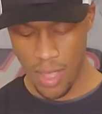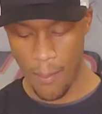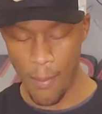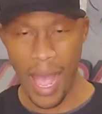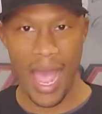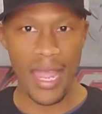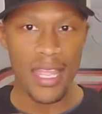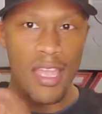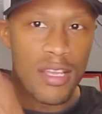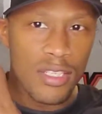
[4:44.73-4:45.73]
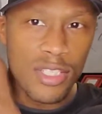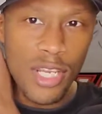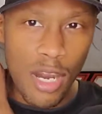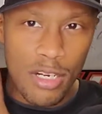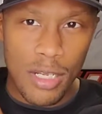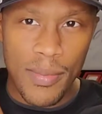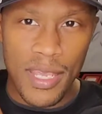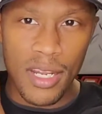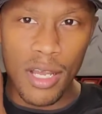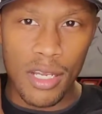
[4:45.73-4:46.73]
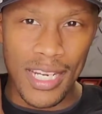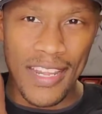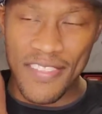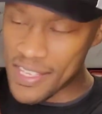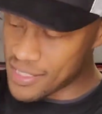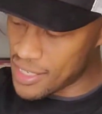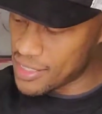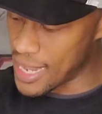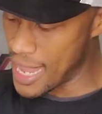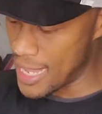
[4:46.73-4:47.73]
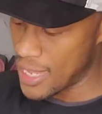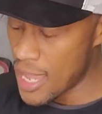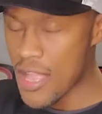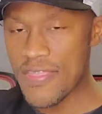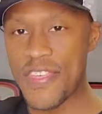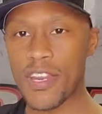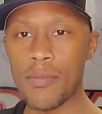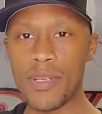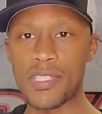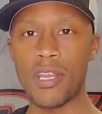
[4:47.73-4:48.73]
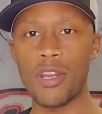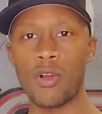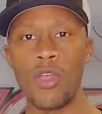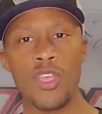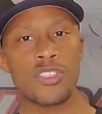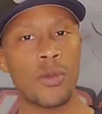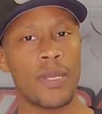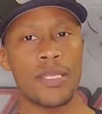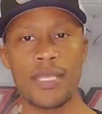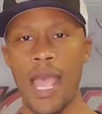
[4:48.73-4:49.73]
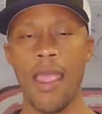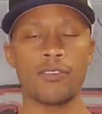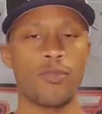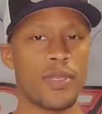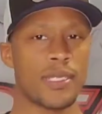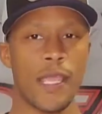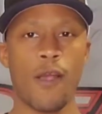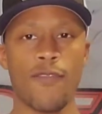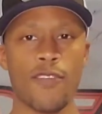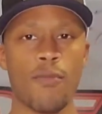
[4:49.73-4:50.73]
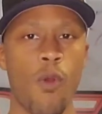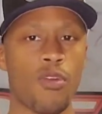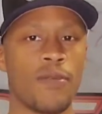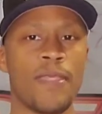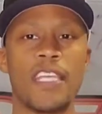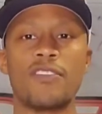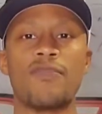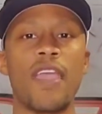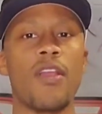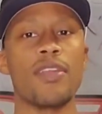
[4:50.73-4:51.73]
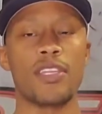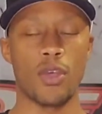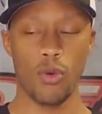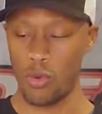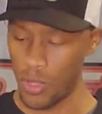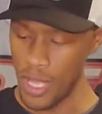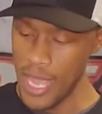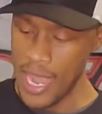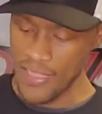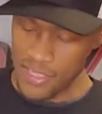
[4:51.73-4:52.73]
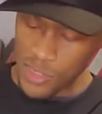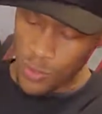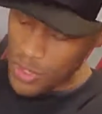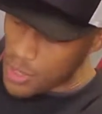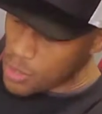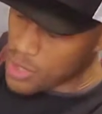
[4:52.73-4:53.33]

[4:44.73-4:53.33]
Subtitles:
my tournament hoodie. This is a thicker material. Too many times when we take off in the morning, it's very cool. And this is one of those